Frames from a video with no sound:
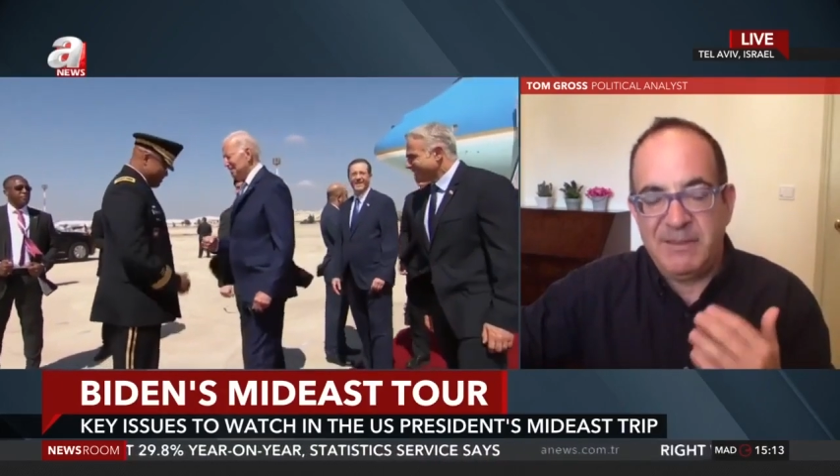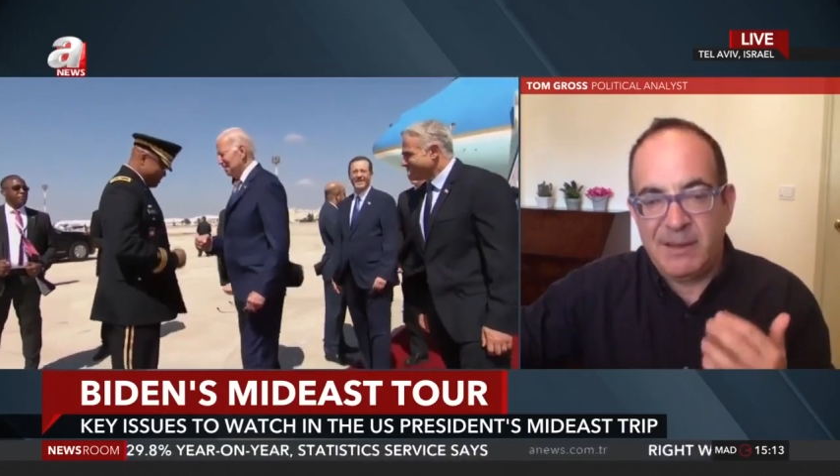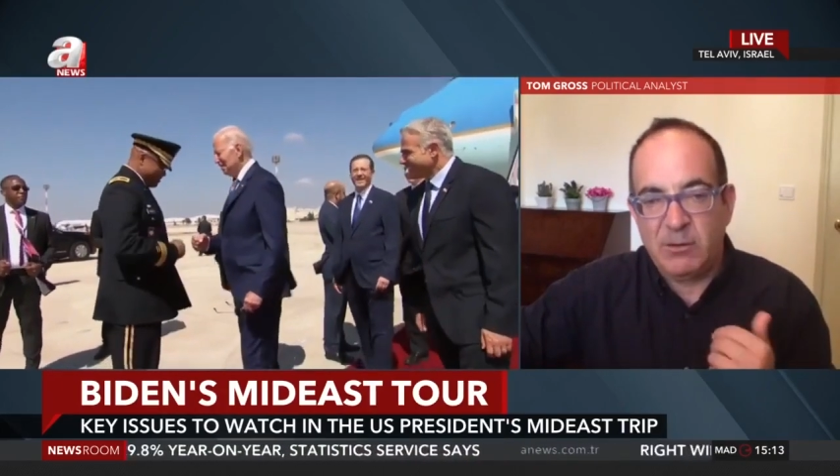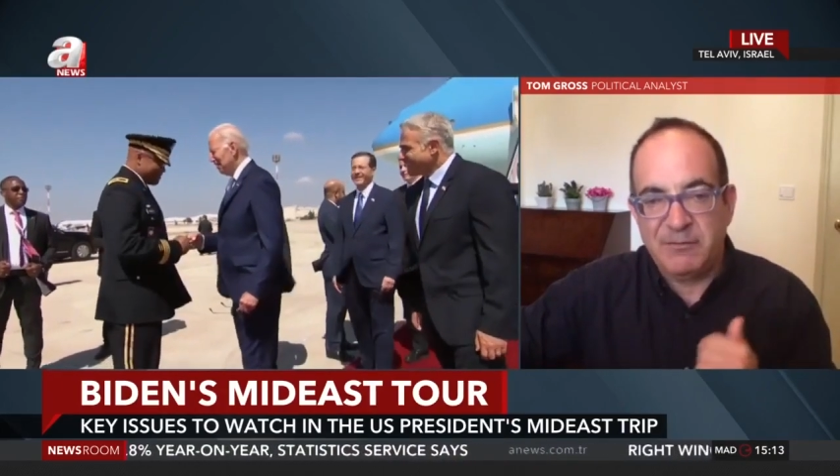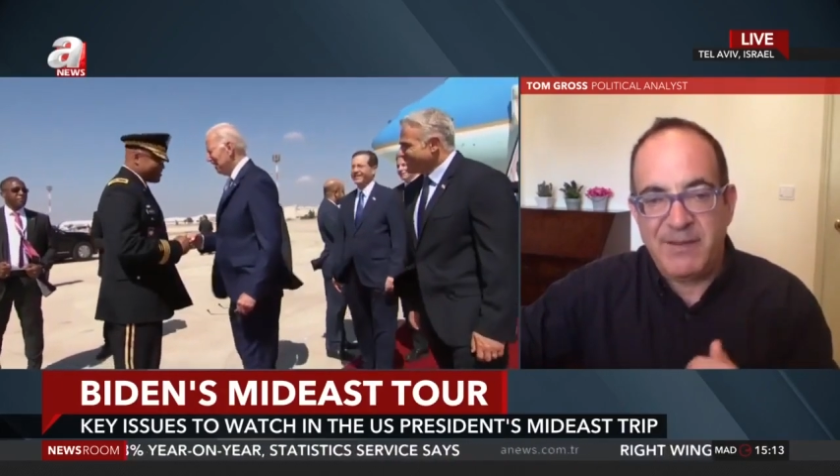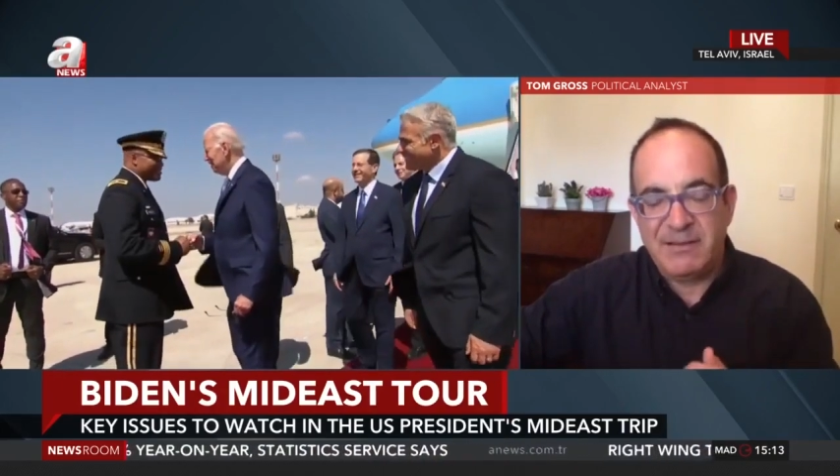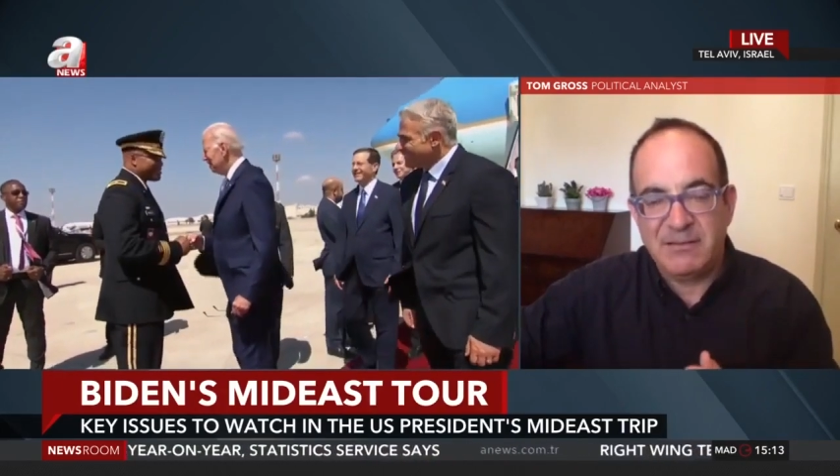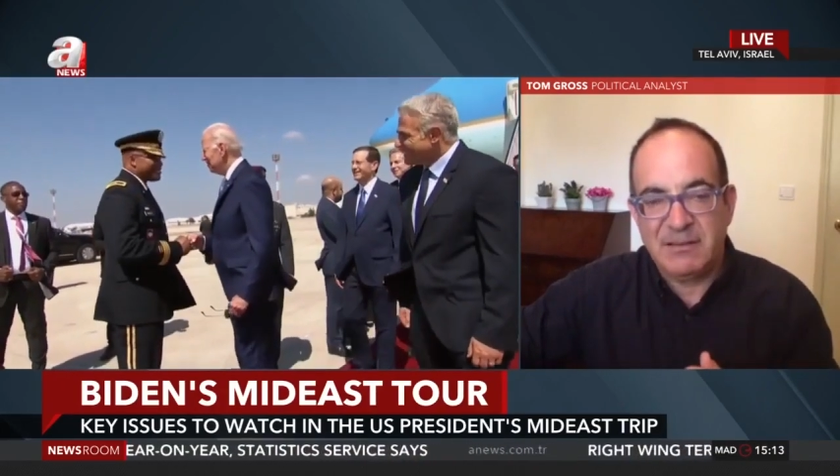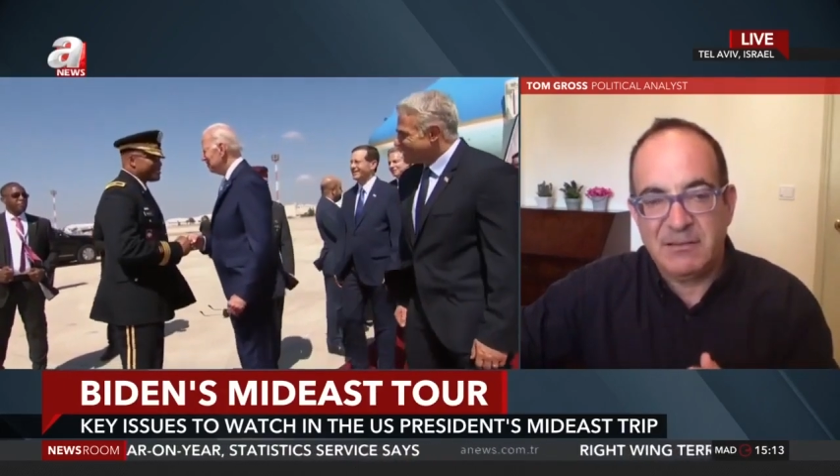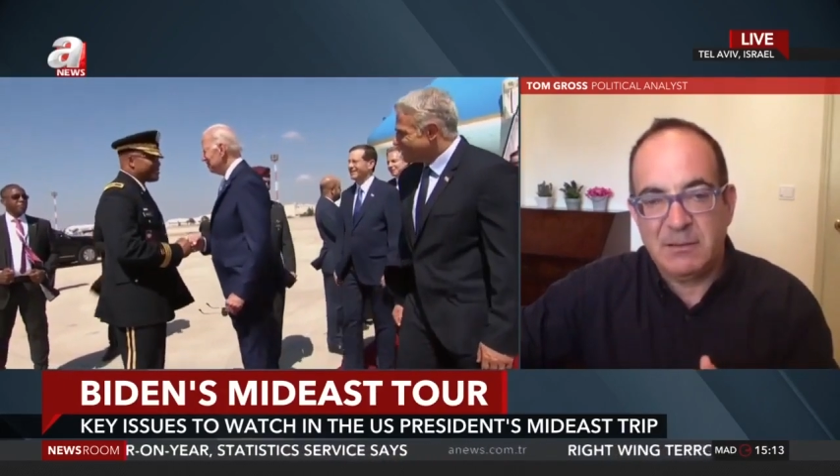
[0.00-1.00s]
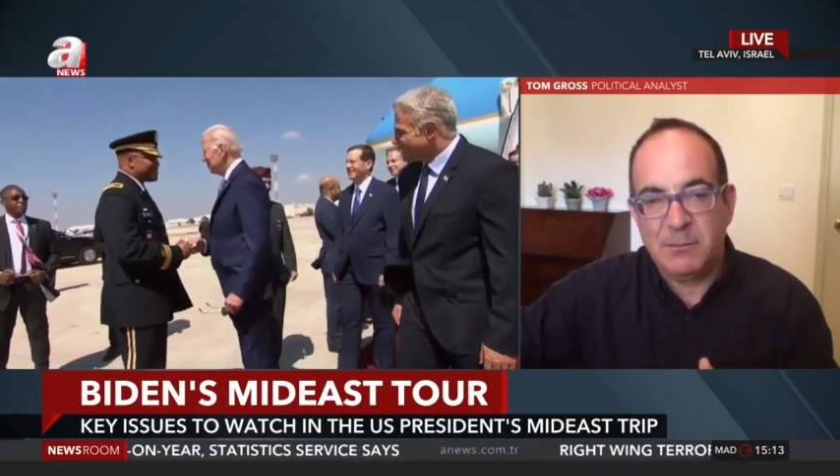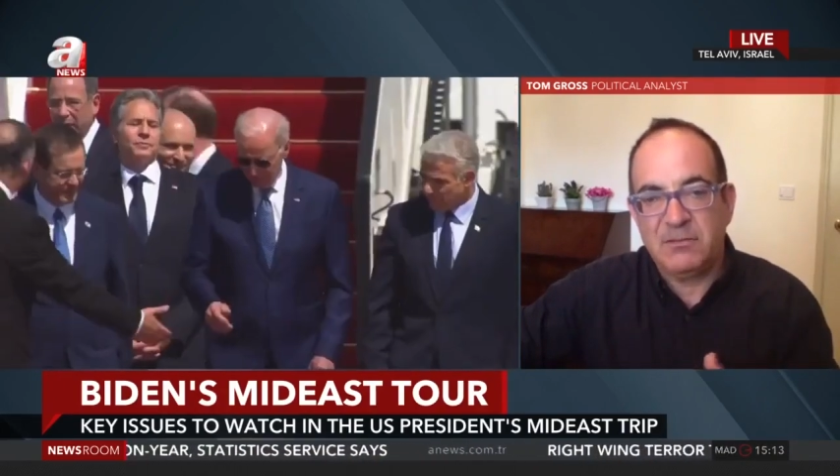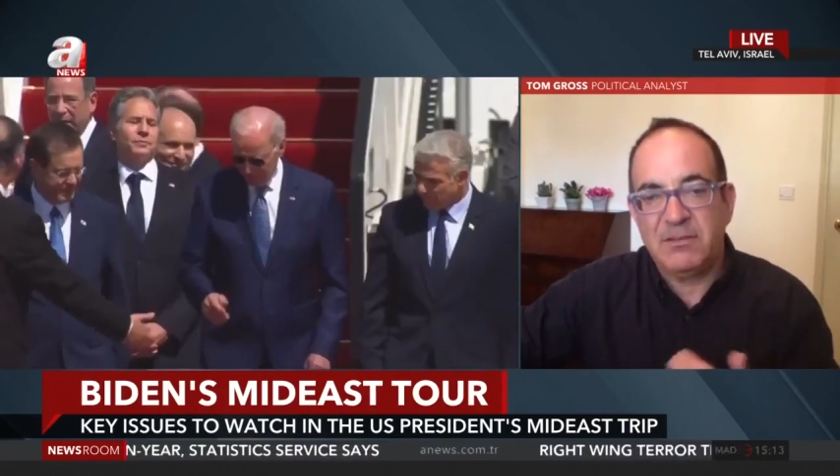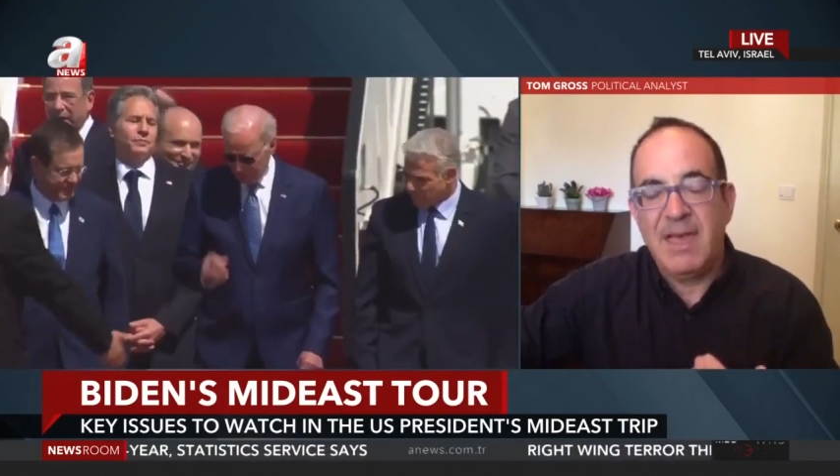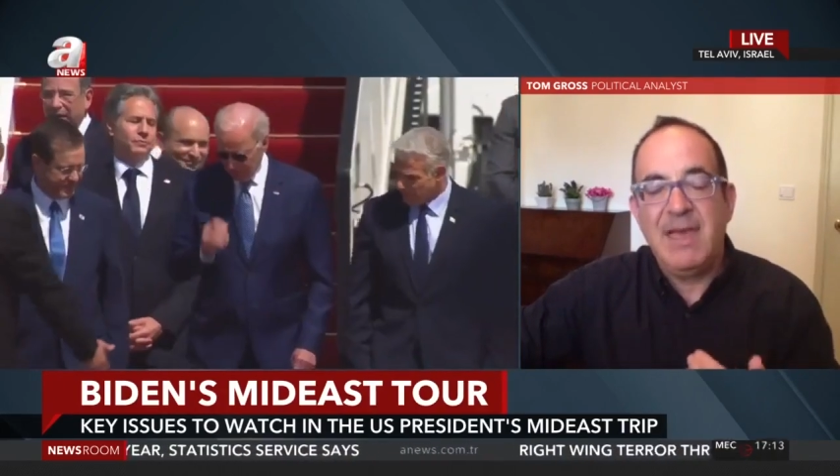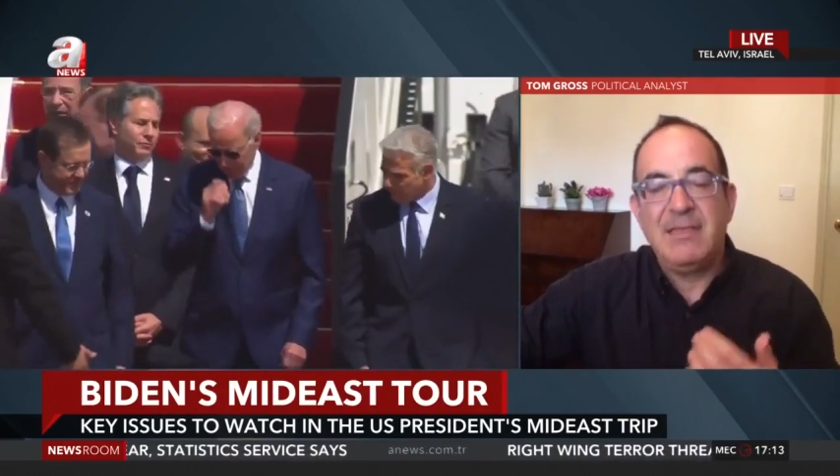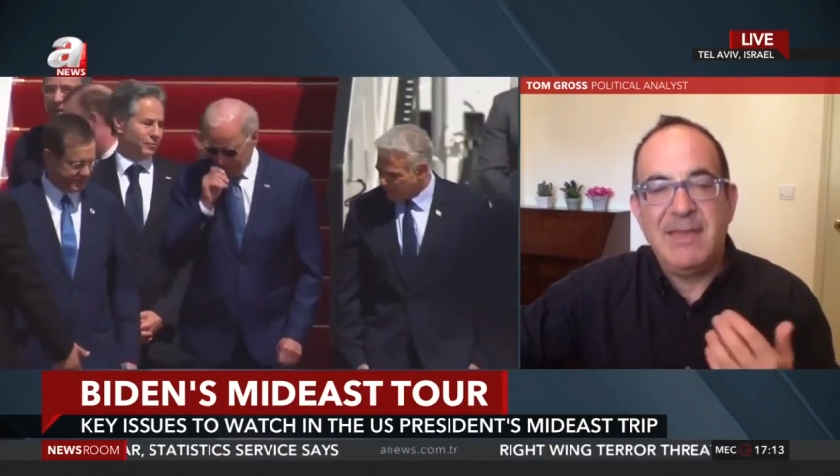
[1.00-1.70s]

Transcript: missile defense systems.